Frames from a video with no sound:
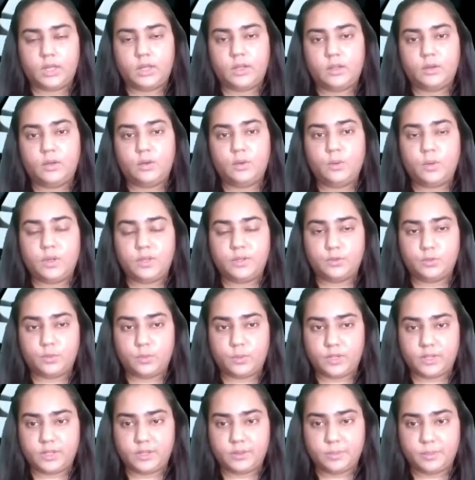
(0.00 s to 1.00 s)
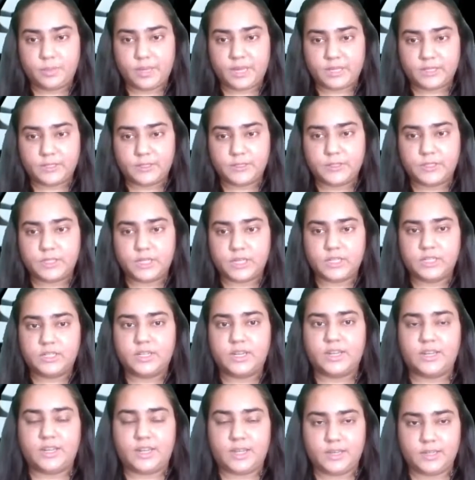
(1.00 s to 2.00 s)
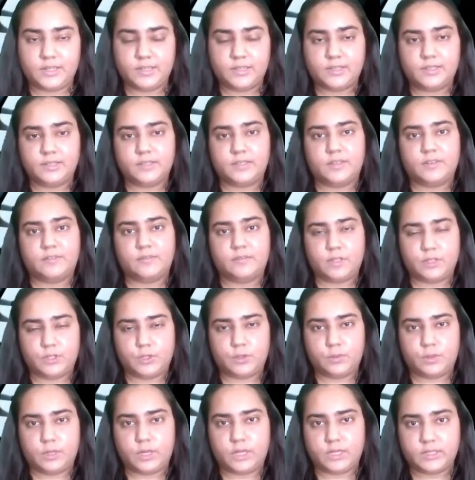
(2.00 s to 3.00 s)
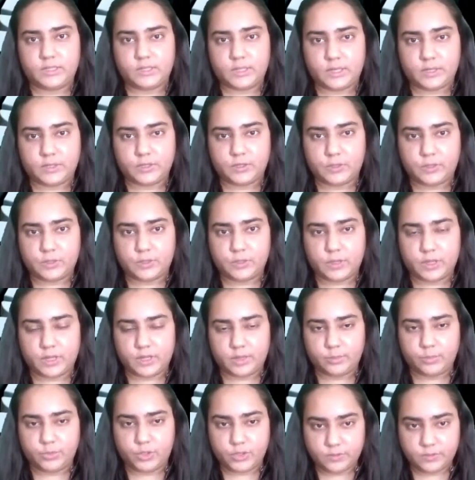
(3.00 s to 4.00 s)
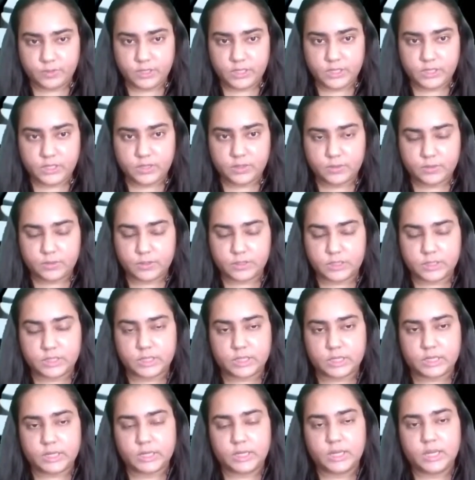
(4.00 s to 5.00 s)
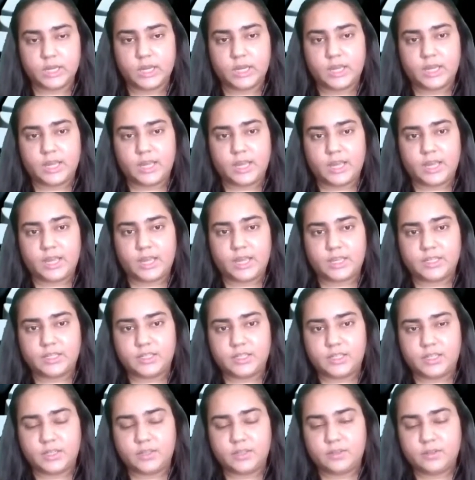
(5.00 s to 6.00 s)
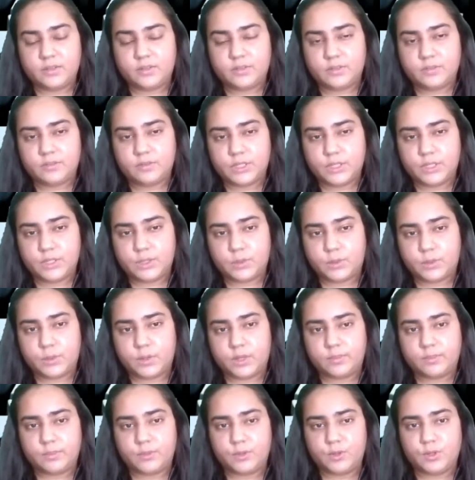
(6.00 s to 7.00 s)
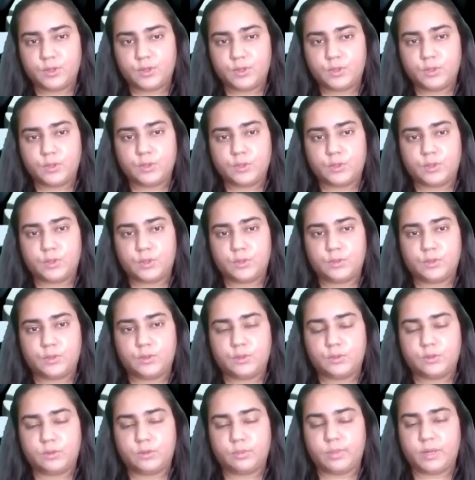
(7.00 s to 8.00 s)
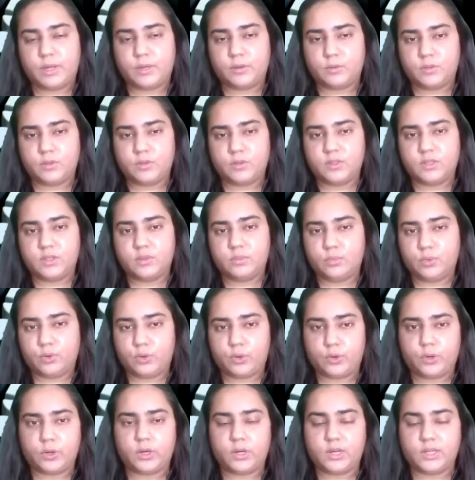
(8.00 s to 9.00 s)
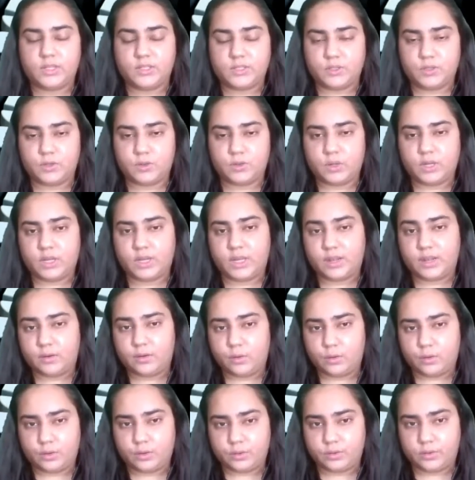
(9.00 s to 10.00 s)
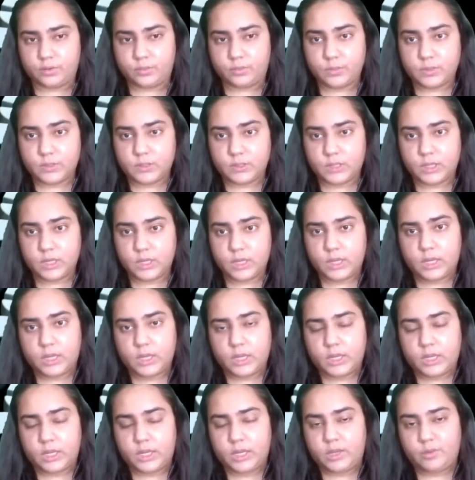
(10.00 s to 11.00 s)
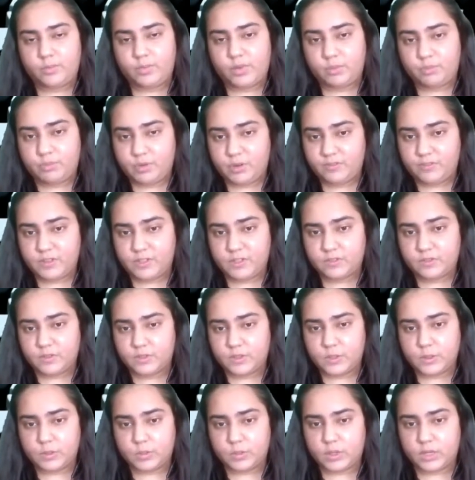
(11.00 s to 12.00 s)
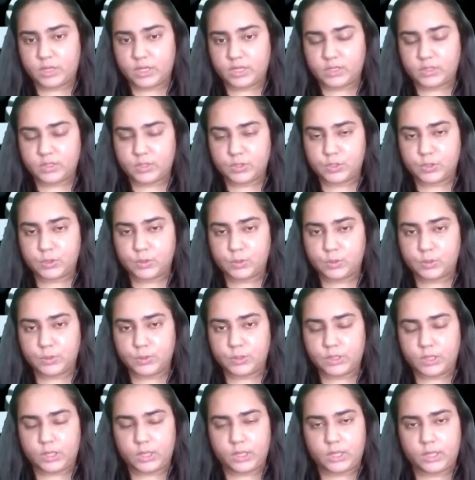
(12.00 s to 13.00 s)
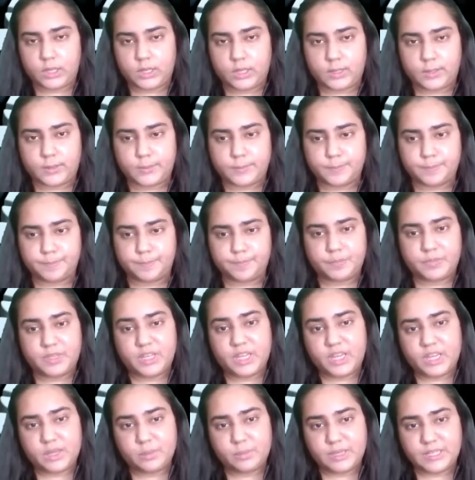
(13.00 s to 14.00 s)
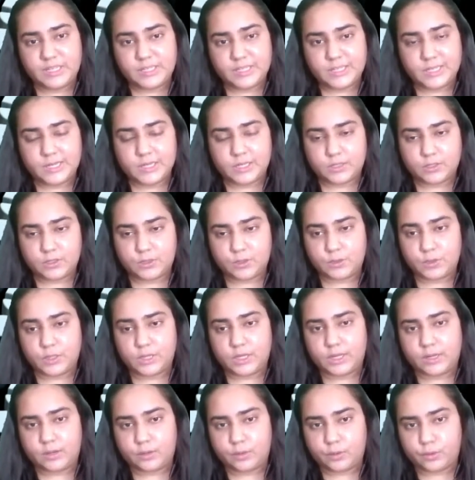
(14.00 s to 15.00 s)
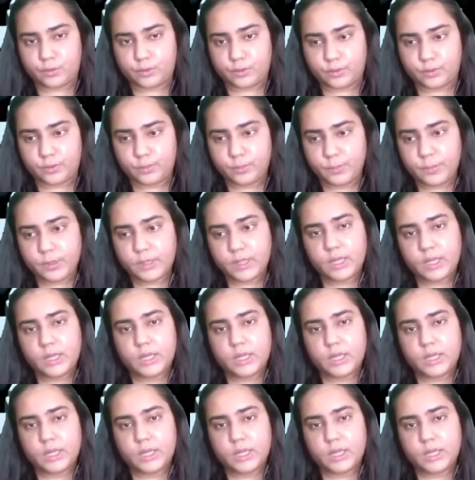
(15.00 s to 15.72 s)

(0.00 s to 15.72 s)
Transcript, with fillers: Hello and welcome back to Data Analysis and Visualization. I'm Chivita Prasthi and in this video I'm going to talk to you about some more clustering algorithms. In my previous video I showed um, k-means clustering algorithm.